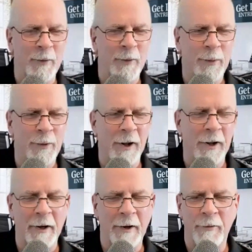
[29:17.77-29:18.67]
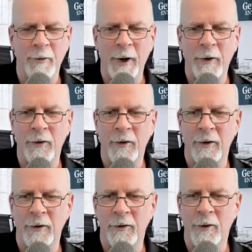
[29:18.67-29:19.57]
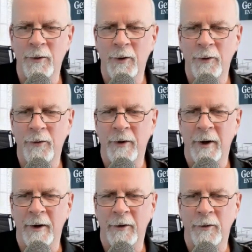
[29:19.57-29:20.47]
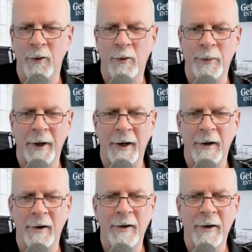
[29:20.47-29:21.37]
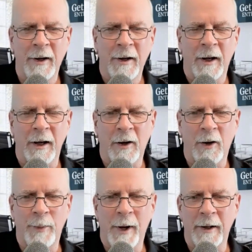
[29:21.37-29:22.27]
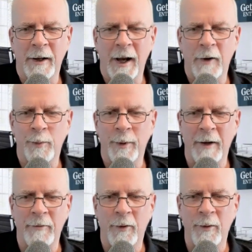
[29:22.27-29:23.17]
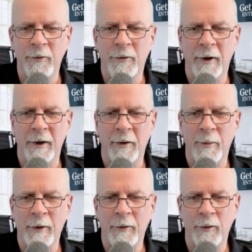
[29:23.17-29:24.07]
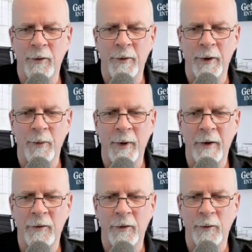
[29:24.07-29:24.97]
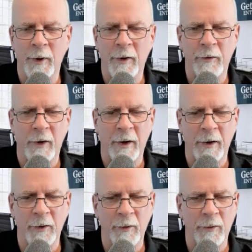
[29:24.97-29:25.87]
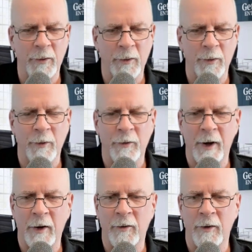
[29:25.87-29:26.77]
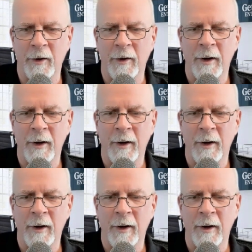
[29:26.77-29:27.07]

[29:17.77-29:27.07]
we'll put all that information in the show notes. Uh, the show will be aired on all podcast platforms uh, in about two, three weeks, as well as on our YouTube station.